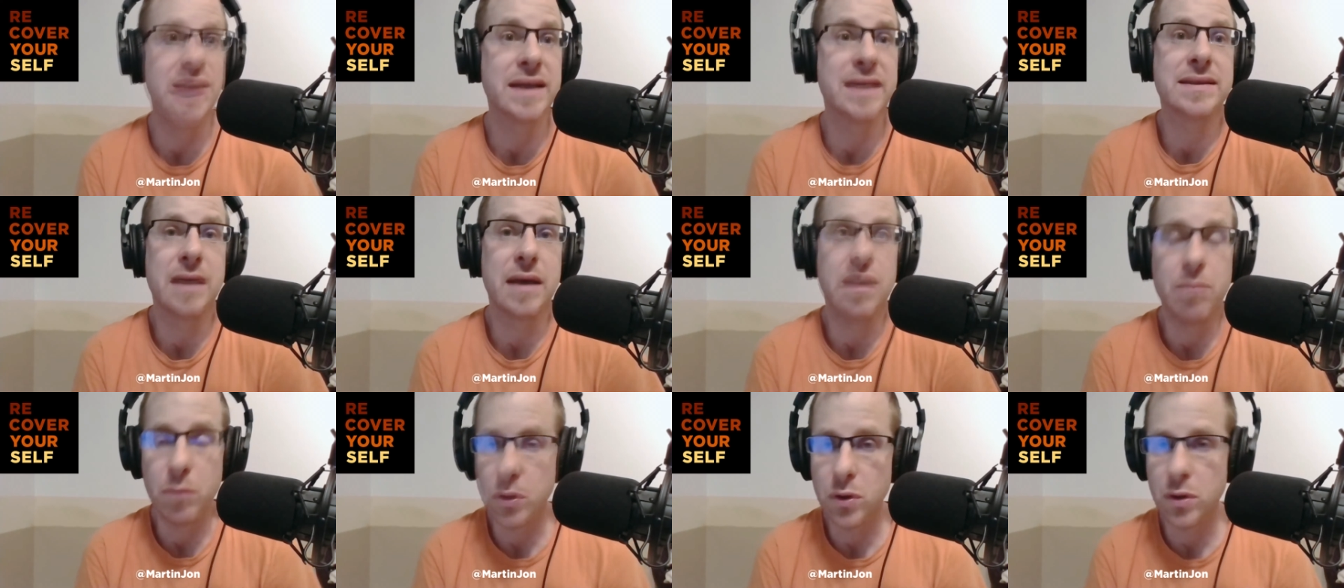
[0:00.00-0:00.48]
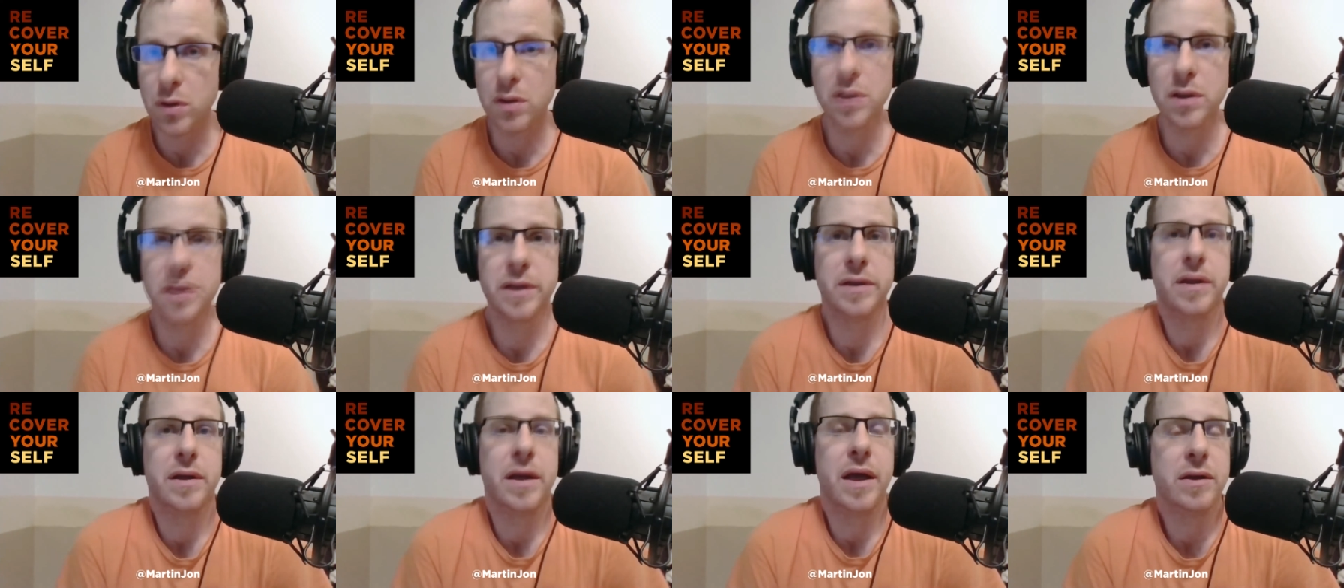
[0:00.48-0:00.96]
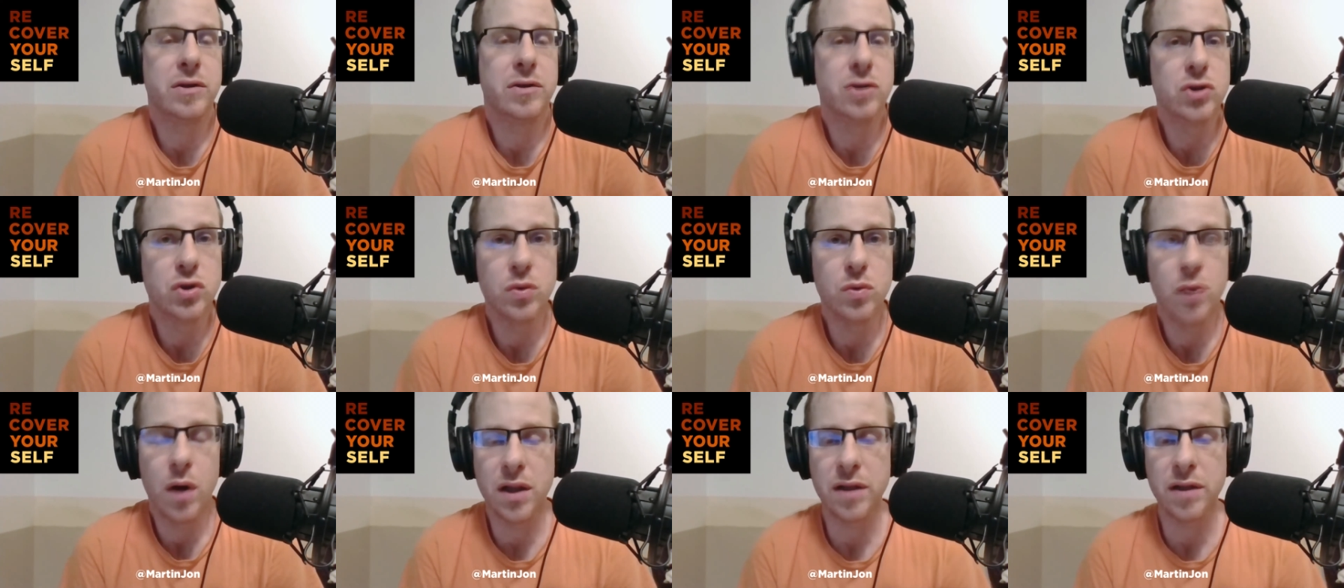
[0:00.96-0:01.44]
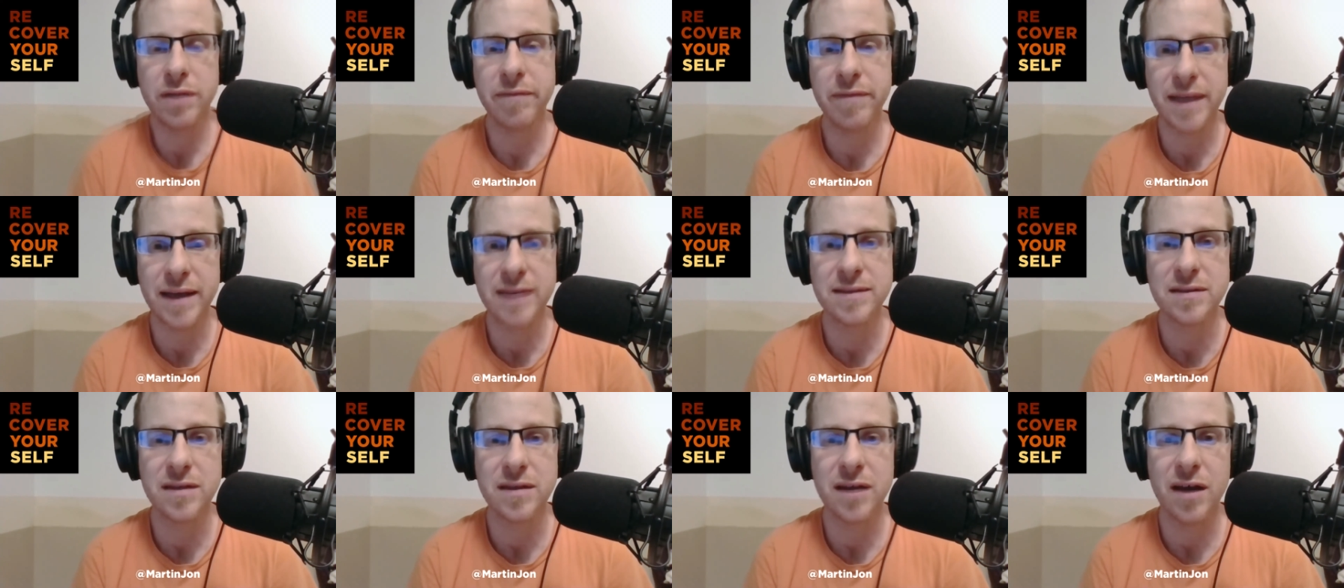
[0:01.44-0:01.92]
assemble and do all of
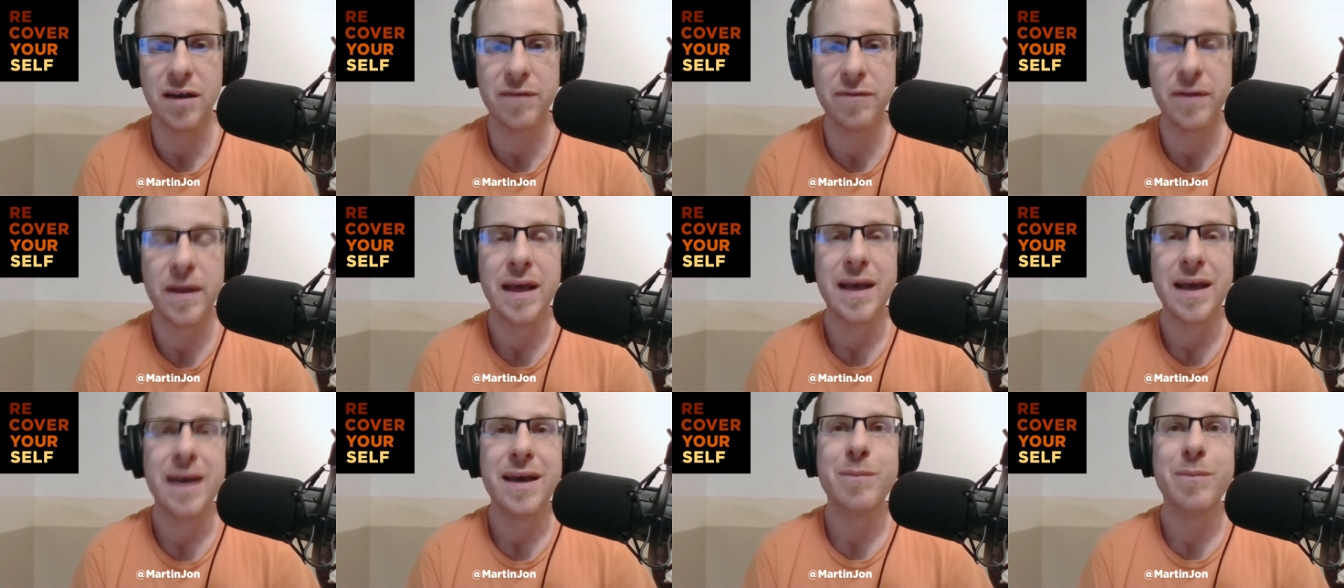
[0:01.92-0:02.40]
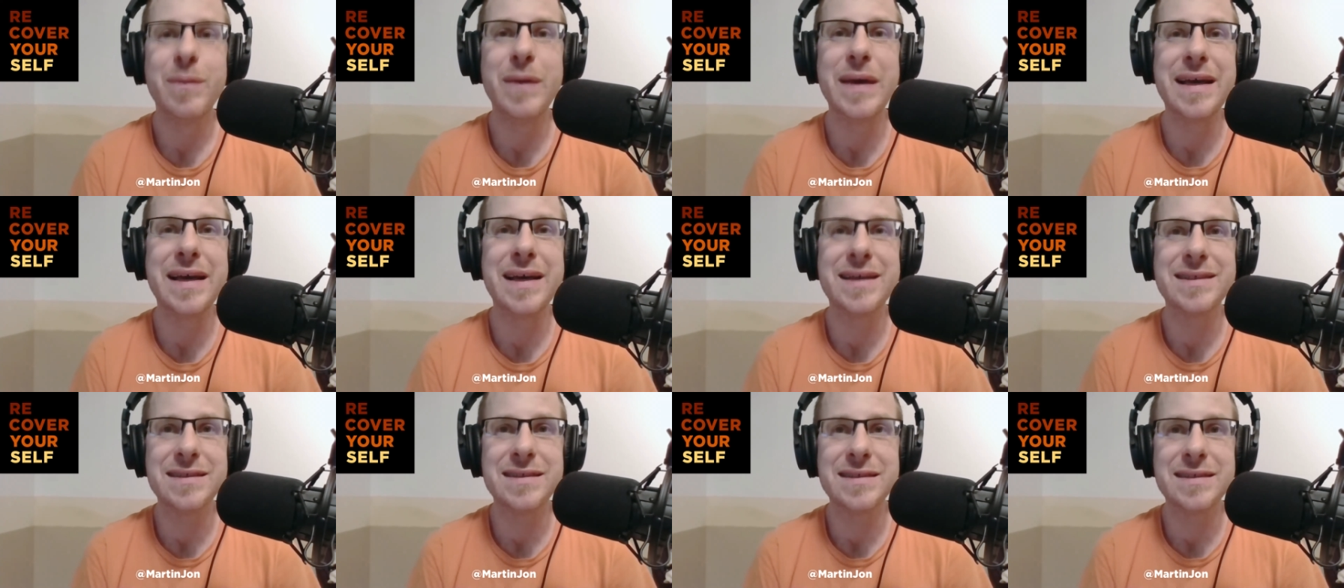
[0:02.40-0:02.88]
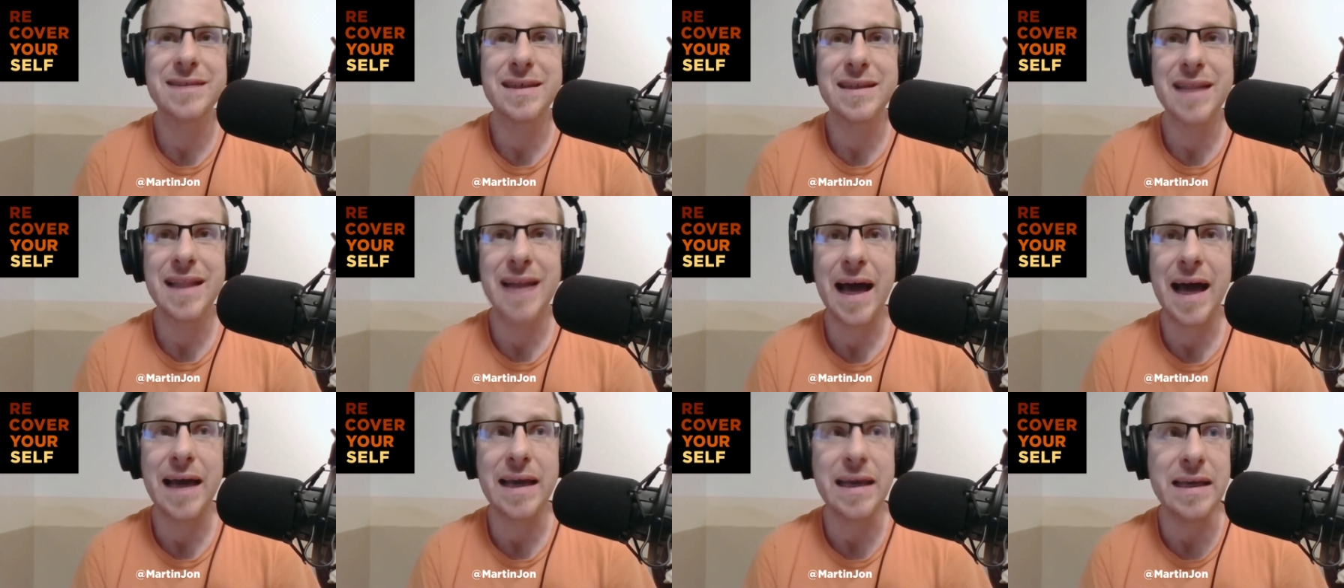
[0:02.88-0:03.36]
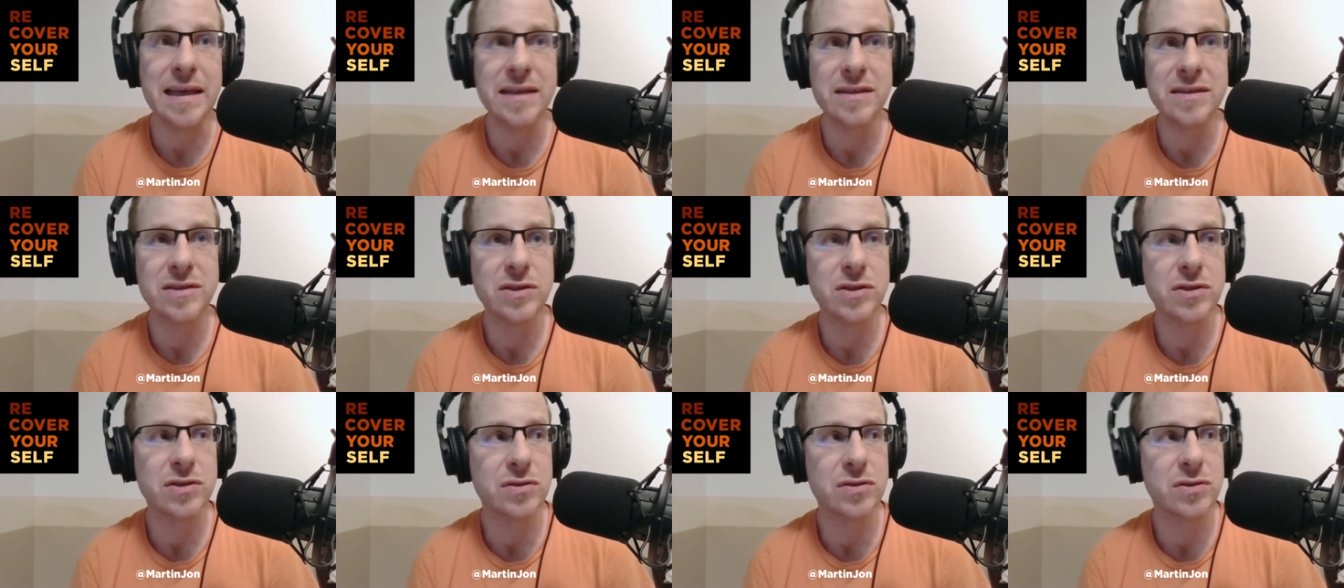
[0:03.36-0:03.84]
that stuff, because it's a lot
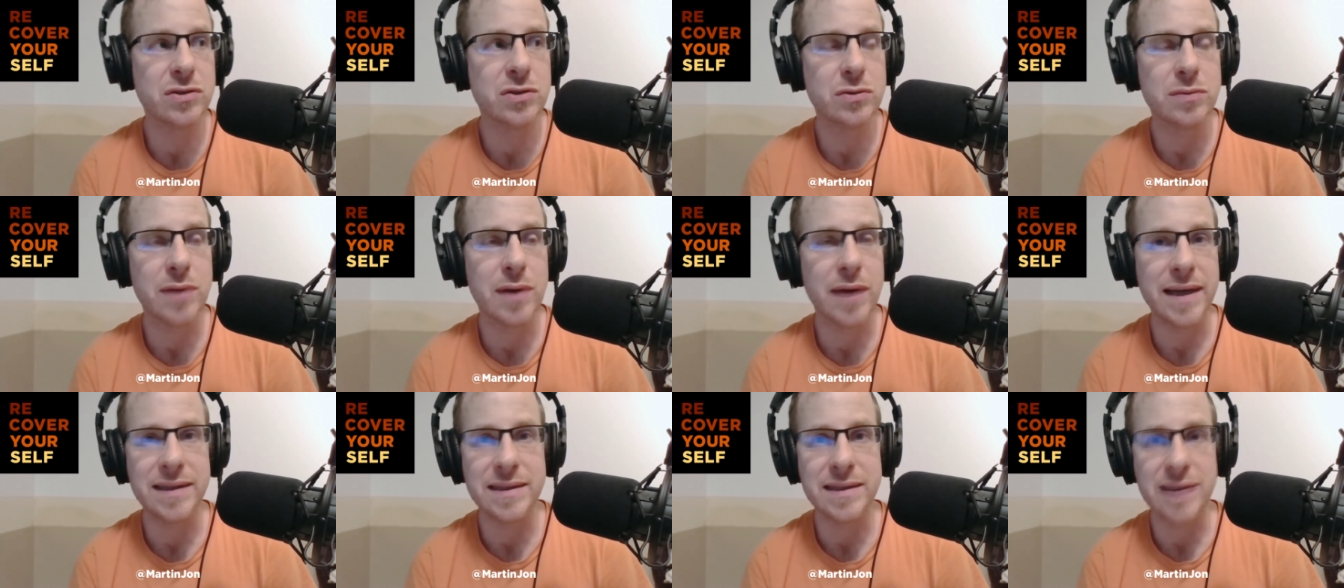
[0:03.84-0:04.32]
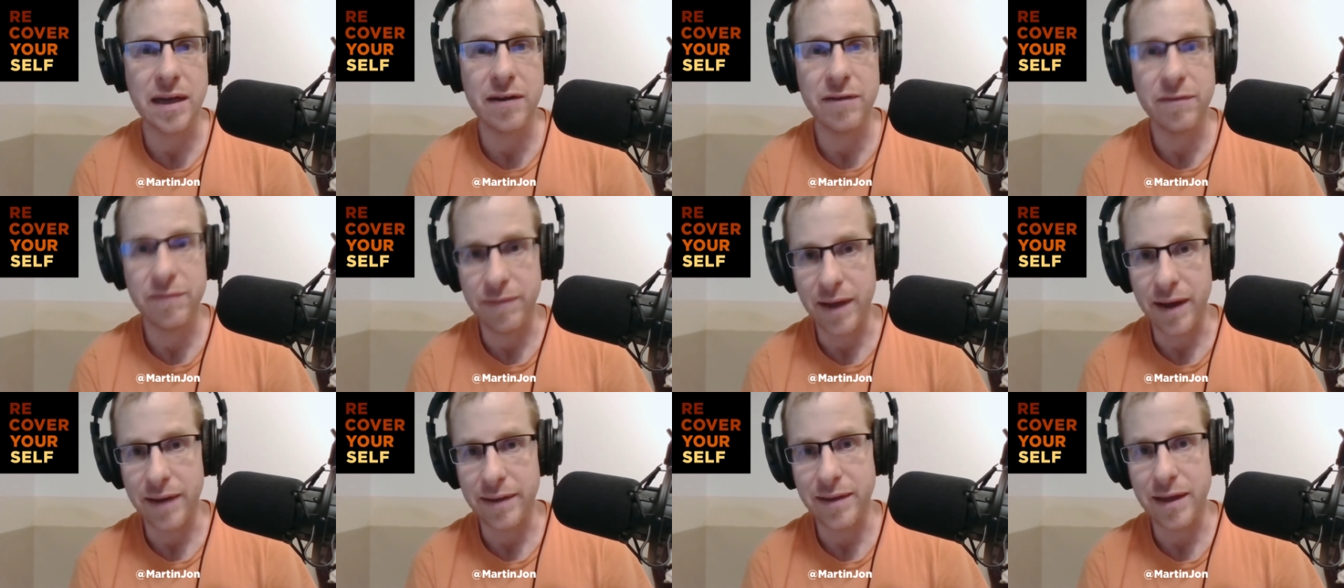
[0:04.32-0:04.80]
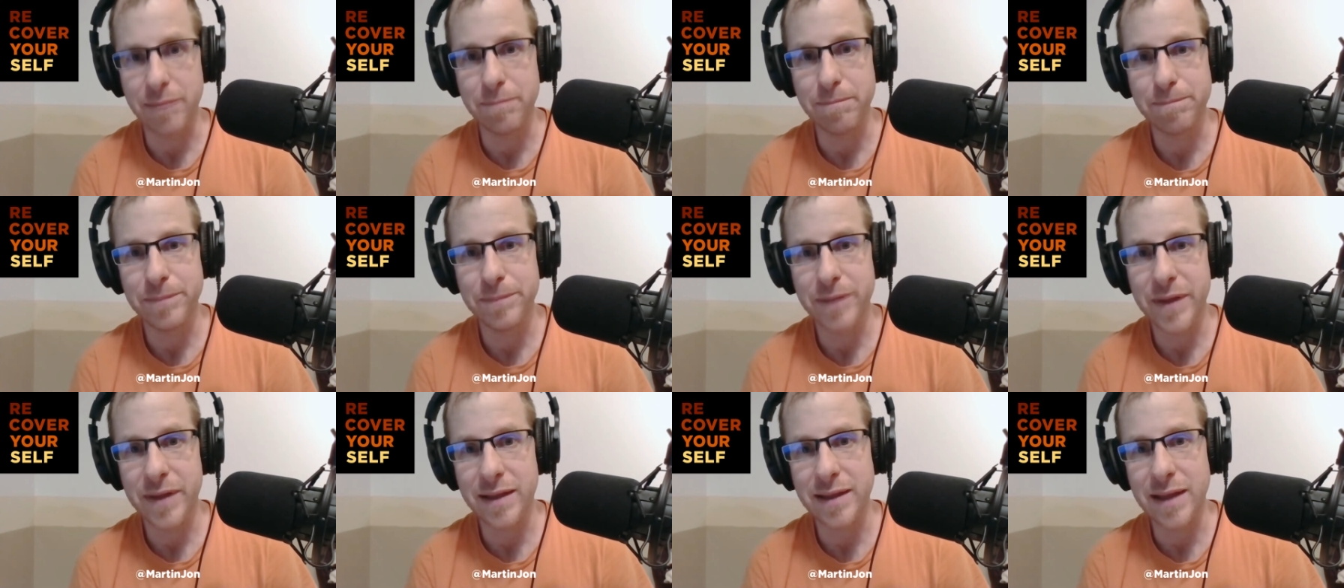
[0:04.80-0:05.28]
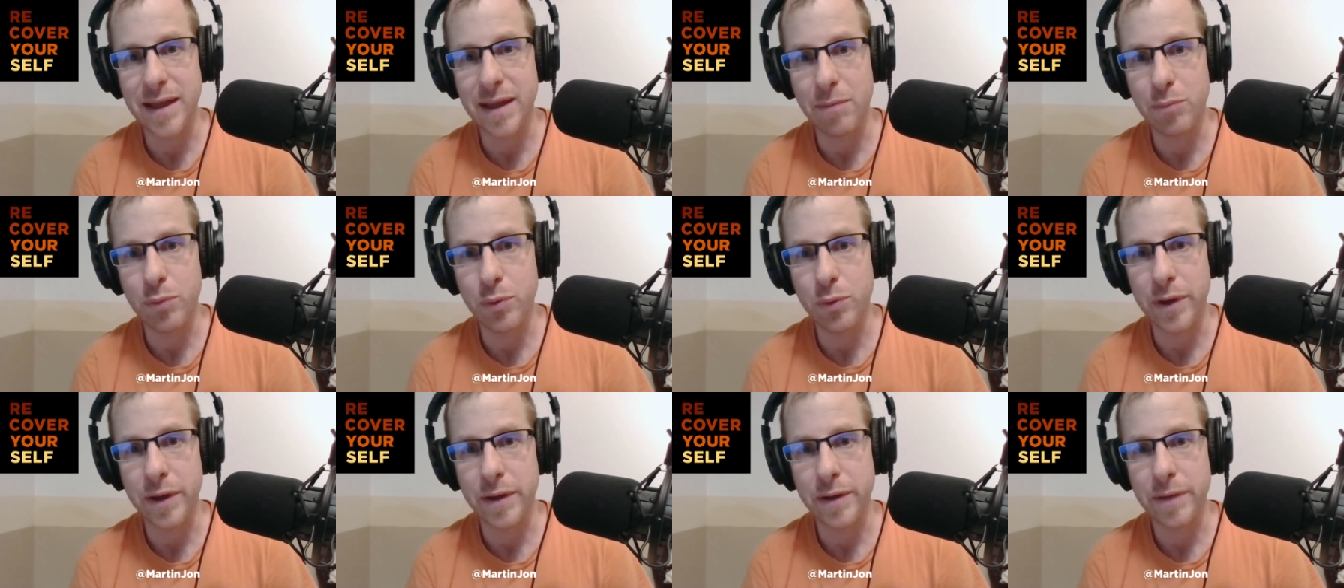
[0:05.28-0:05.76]
easier to identify them at that
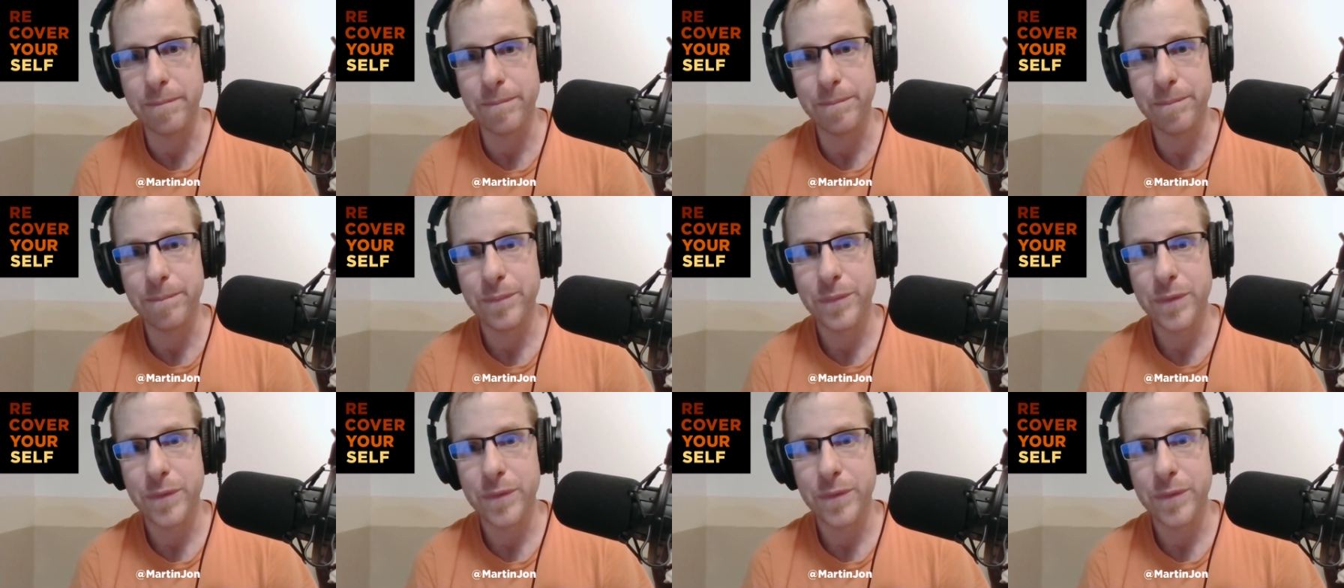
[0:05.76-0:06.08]
point.